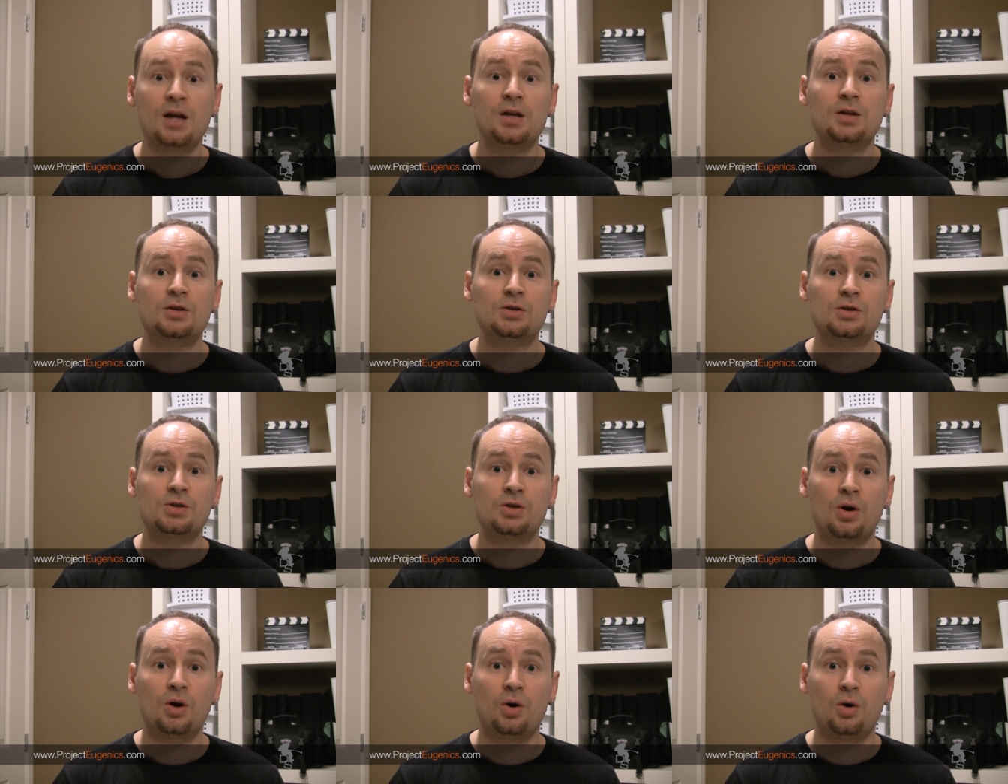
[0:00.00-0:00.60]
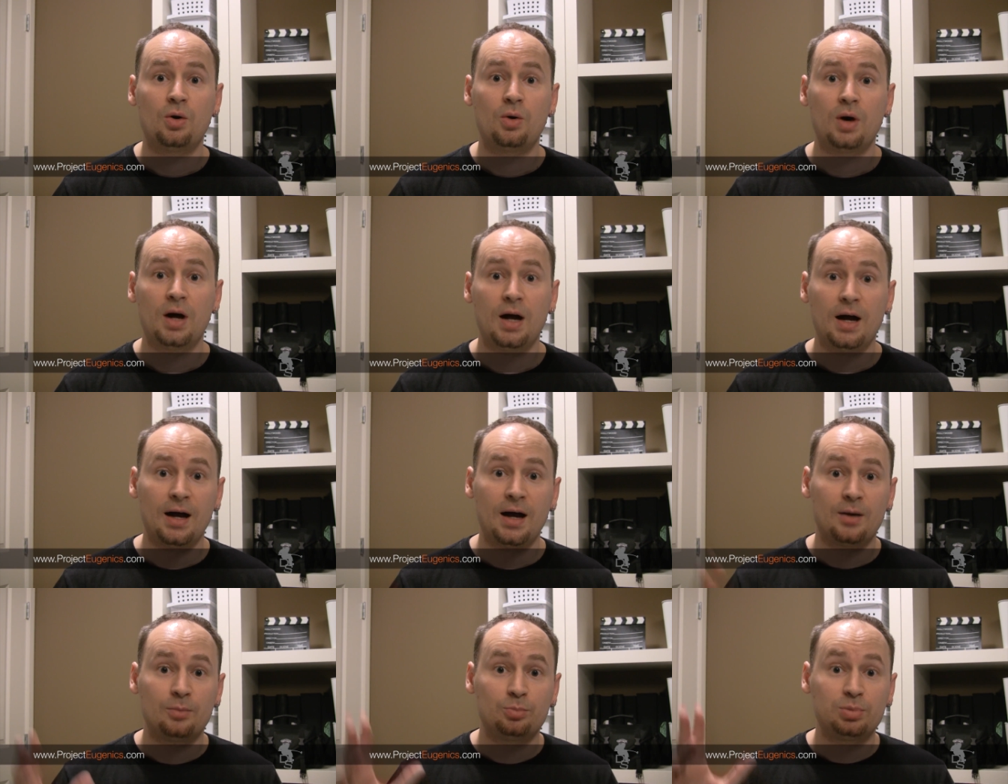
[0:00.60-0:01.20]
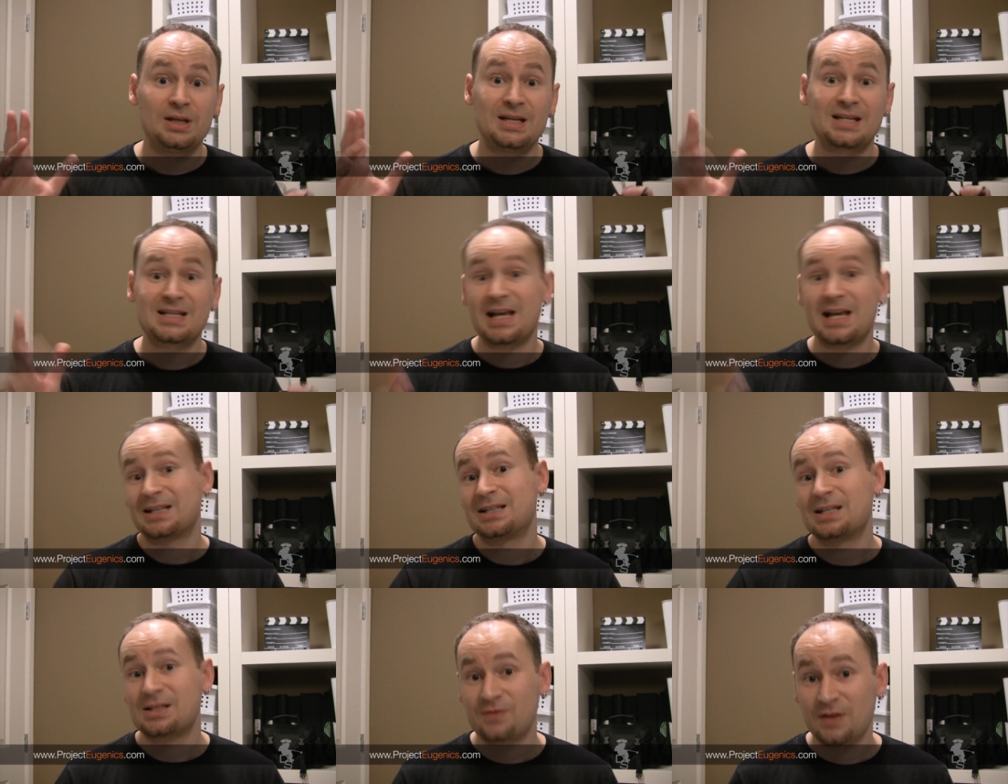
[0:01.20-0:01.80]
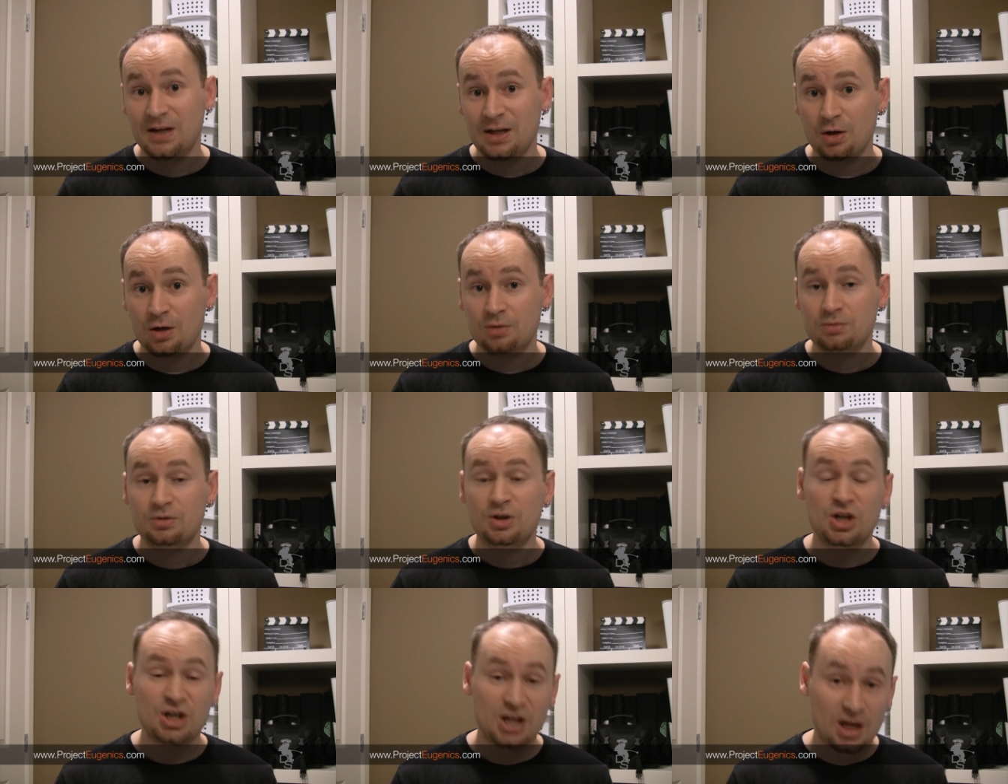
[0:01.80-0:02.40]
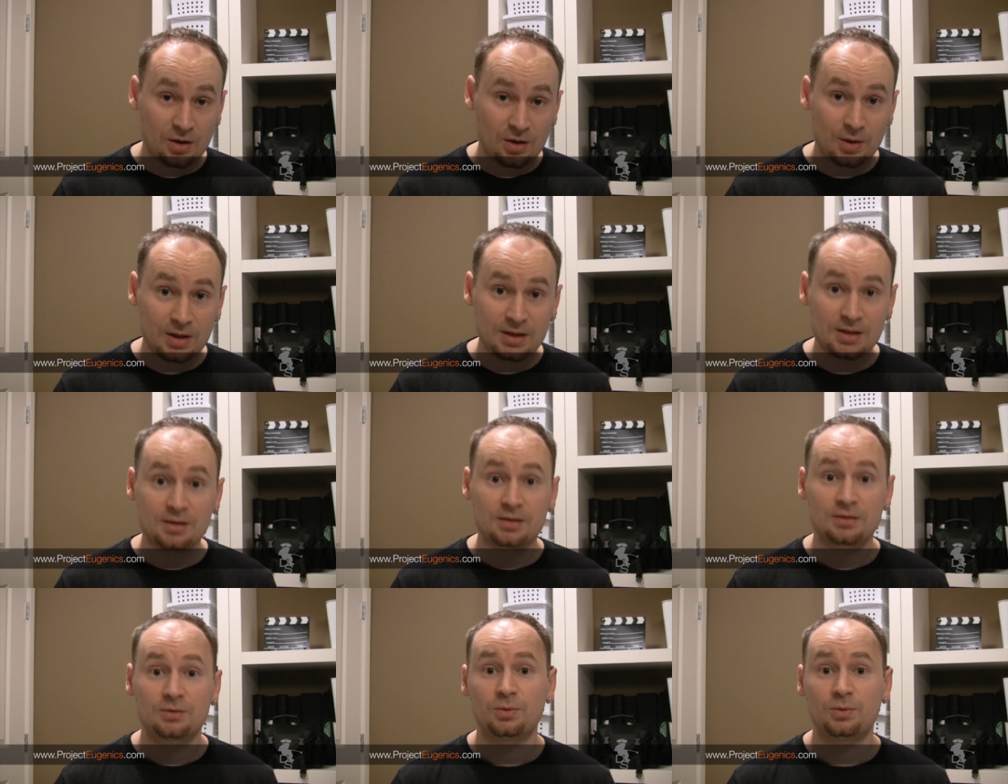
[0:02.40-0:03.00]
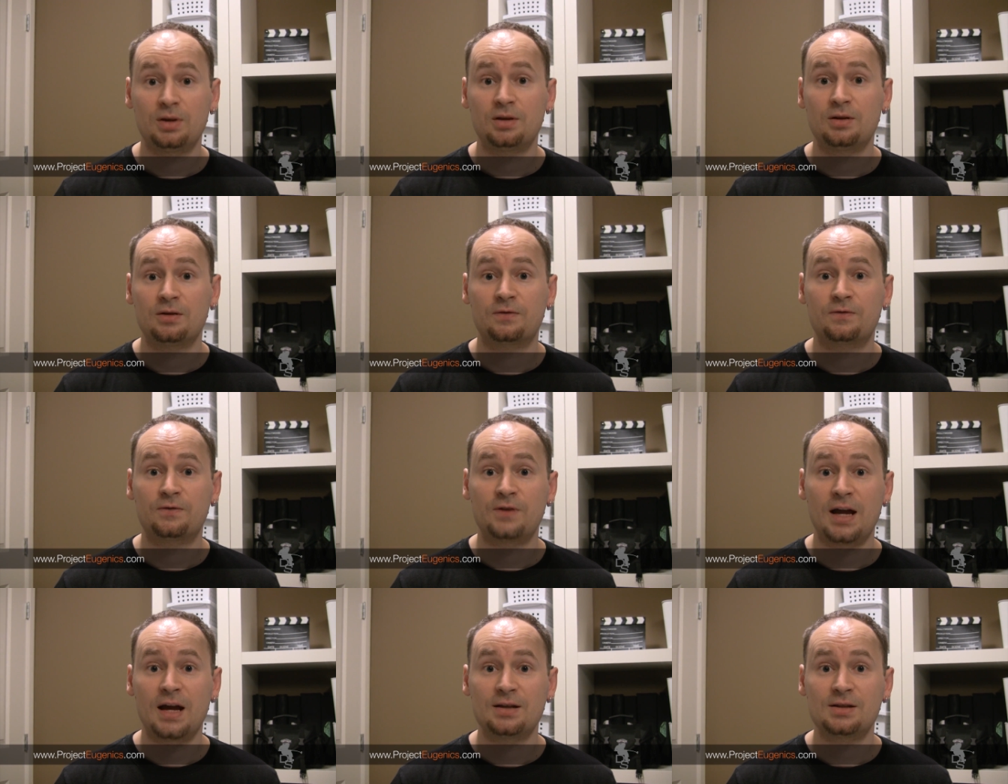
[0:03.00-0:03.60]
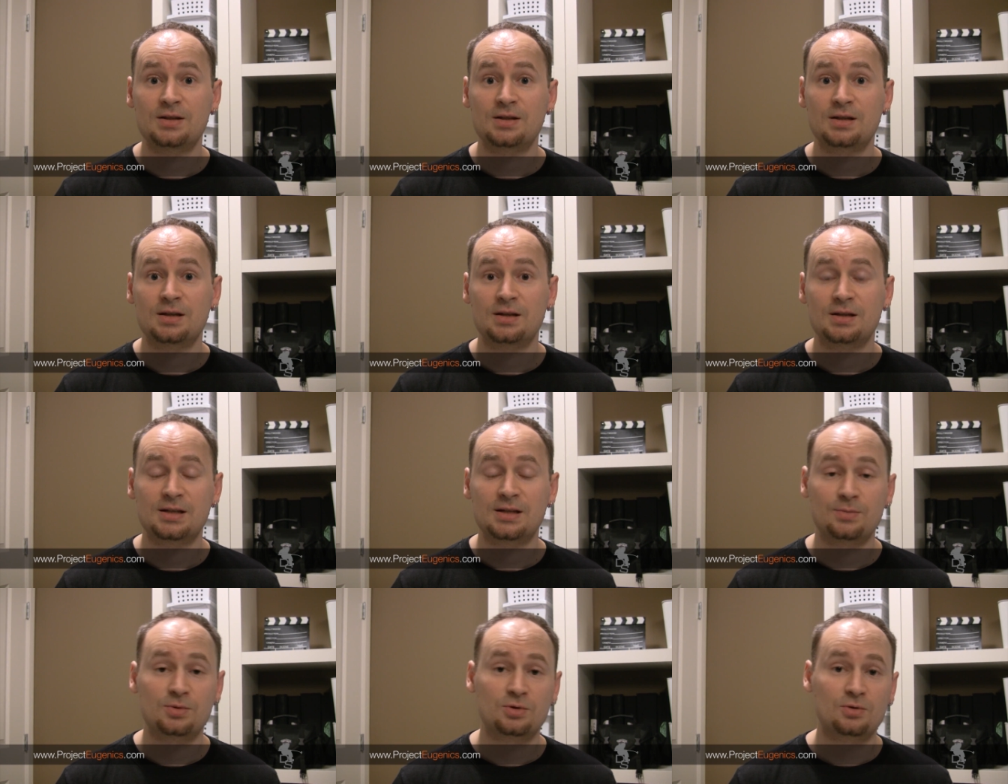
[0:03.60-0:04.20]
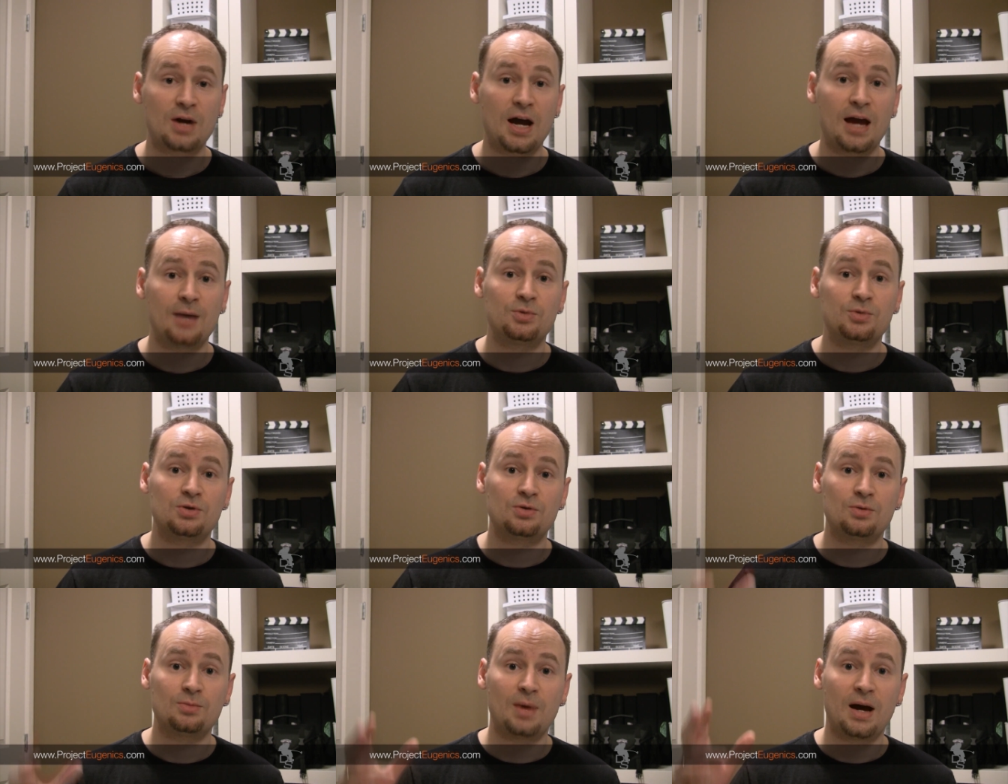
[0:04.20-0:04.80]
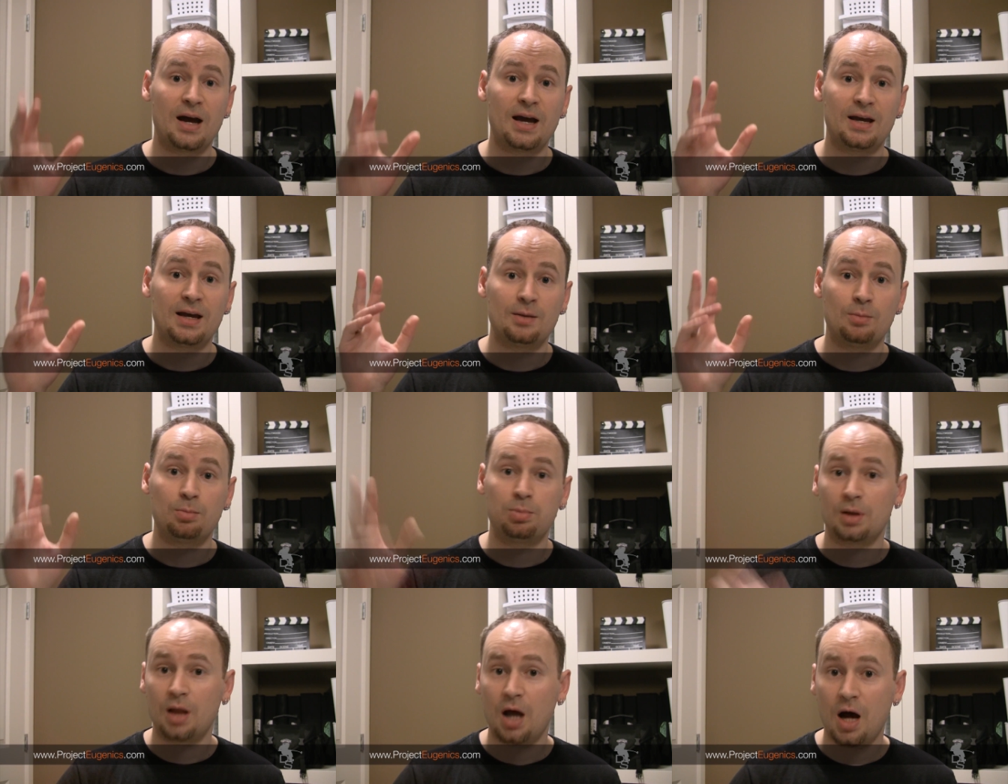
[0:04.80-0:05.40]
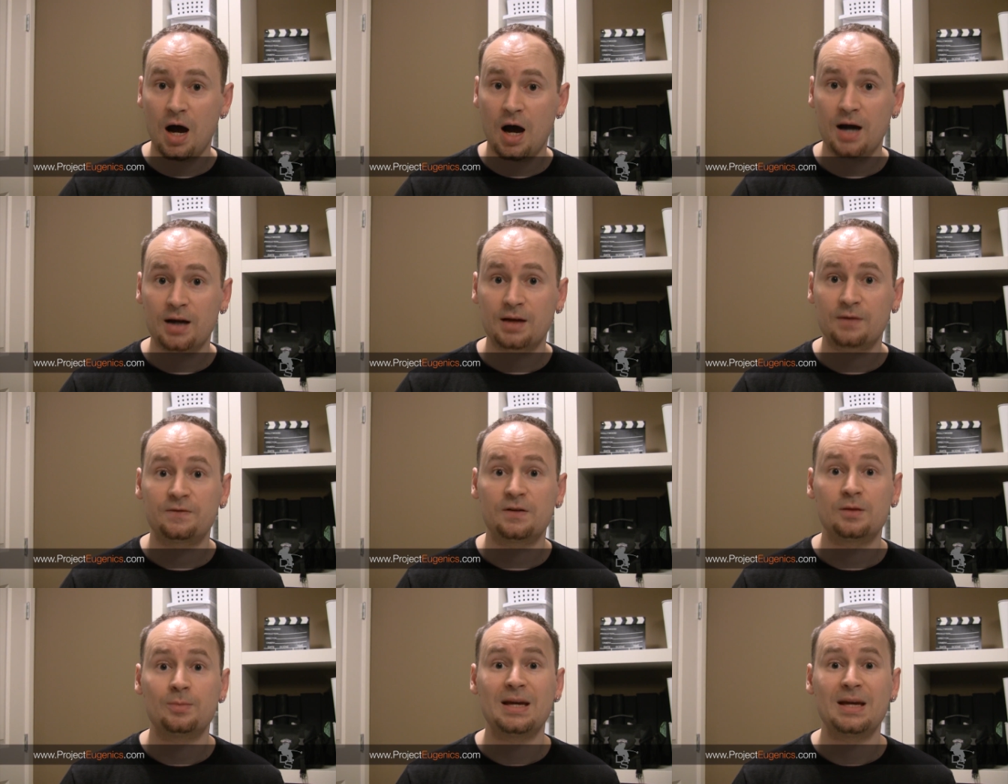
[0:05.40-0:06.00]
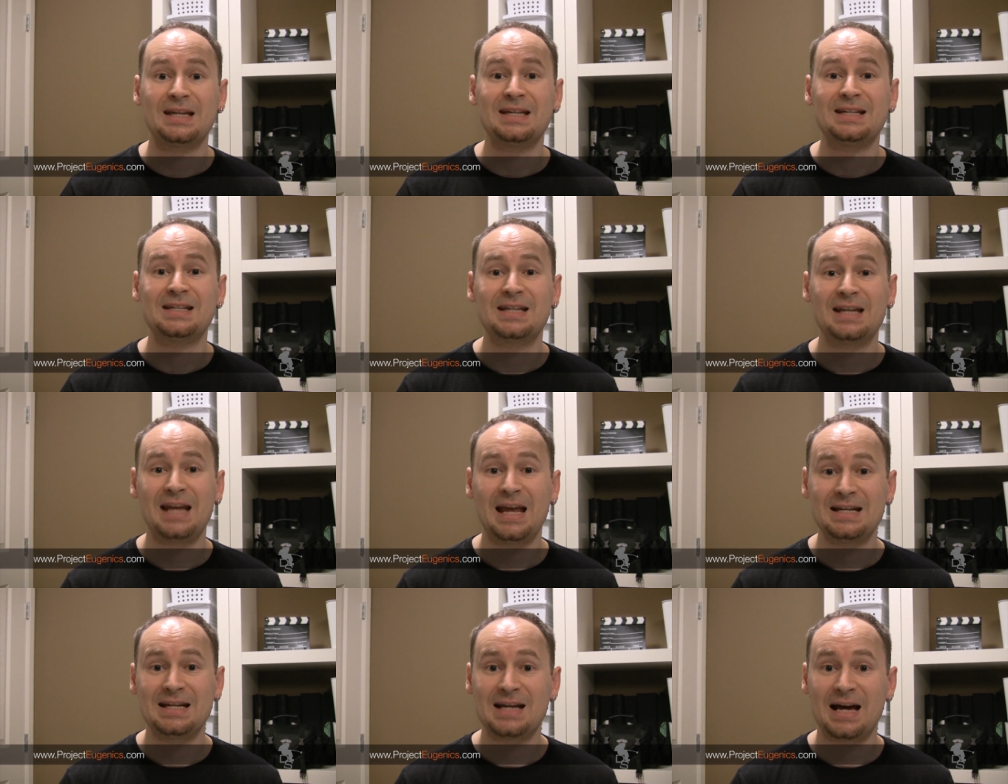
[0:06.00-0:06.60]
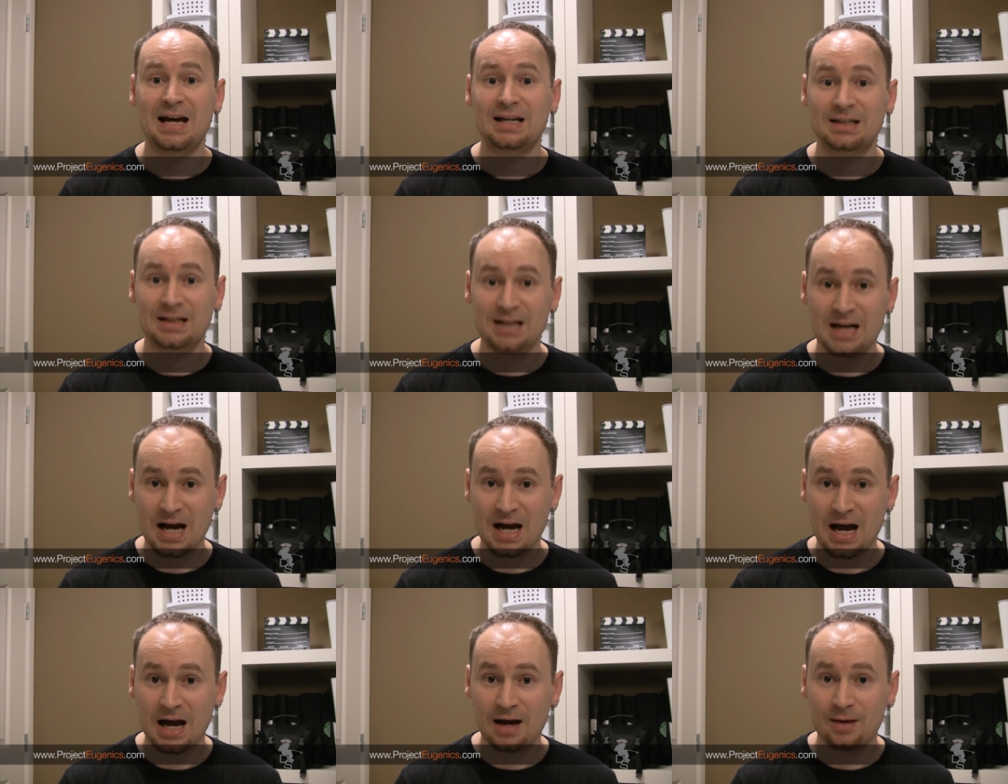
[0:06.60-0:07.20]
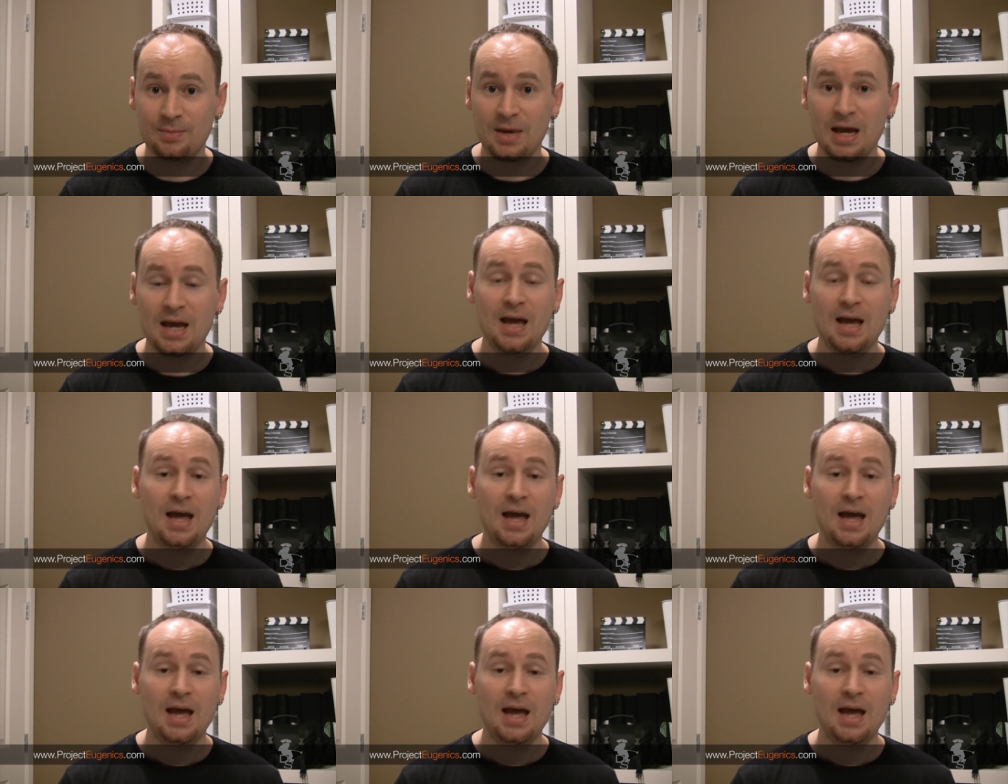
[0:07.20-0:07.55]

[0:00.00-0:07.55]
So please like this video, share it with your friends, subscribe to my blog, filmmakingtoday.com,